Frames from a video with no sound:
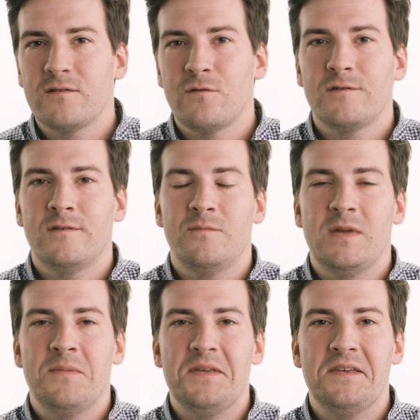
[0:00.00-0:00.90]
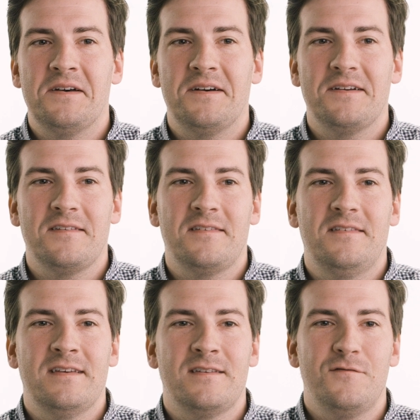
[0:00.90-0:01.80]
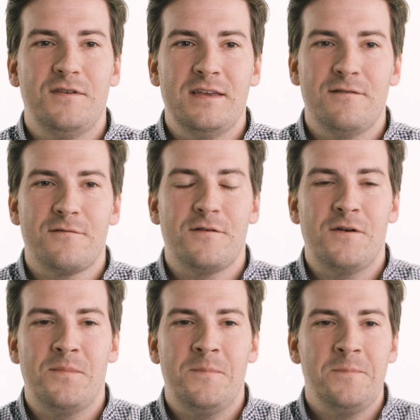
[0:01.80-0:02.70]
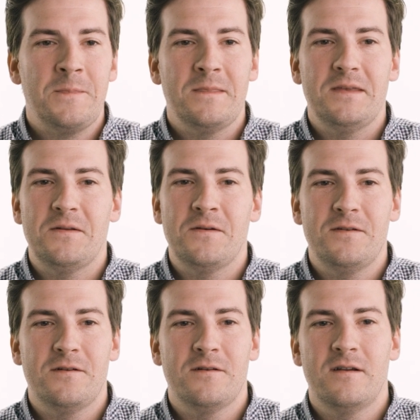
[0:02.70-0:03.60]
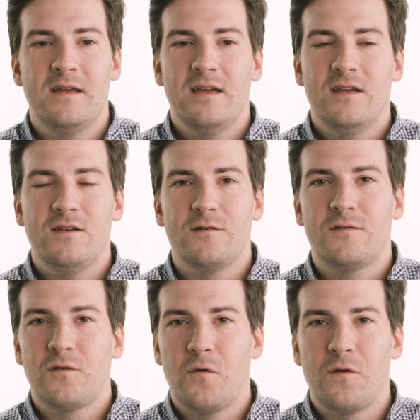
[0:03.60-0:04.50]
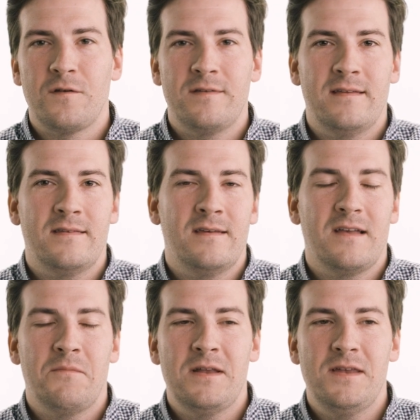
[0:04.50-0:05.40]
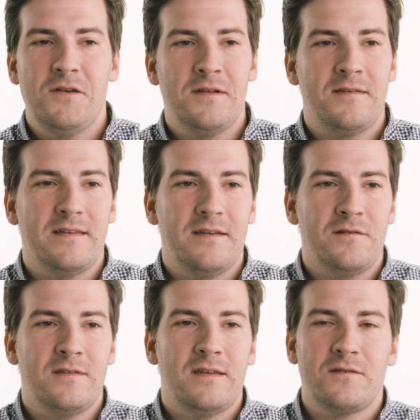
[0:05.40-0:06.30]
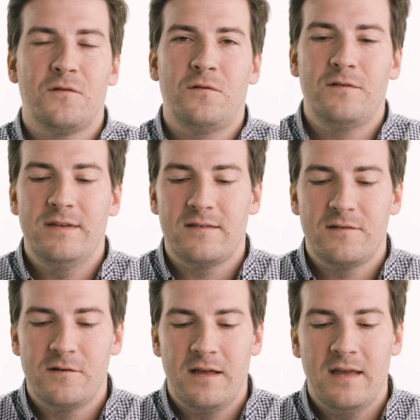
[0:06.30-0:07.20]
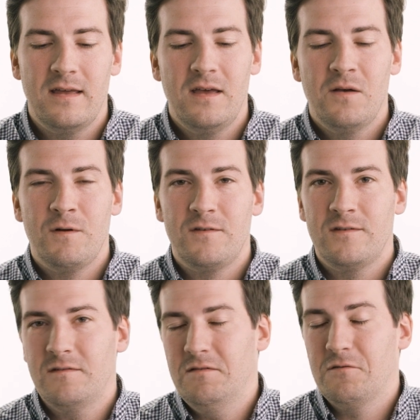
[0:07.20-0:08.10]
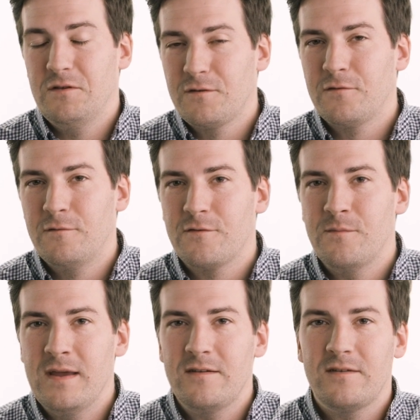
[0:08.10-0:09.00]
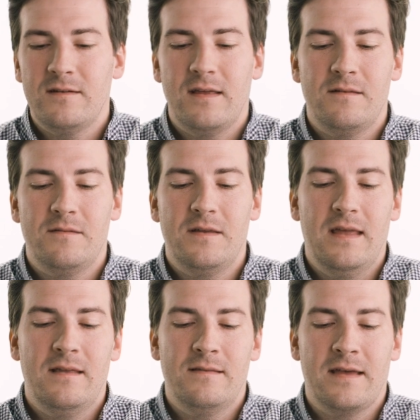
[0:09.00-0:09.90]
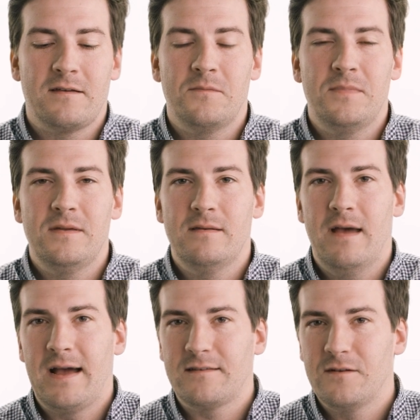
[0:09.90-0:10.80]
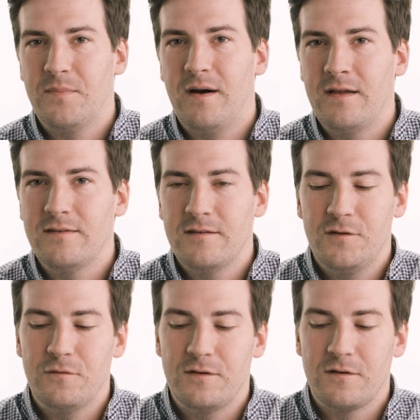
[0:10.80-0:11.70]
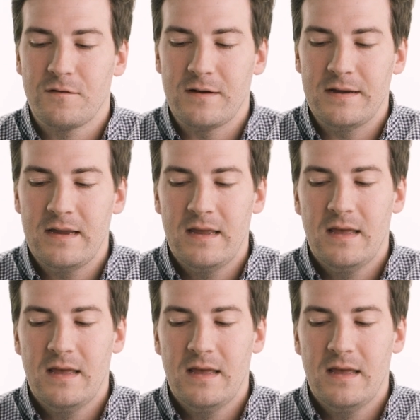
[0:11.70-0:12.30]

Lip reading: sources, maybe a CSV from, your stores that says how many unit sales they sold yesterday, which is useful information, and that could be acted upon to a degree.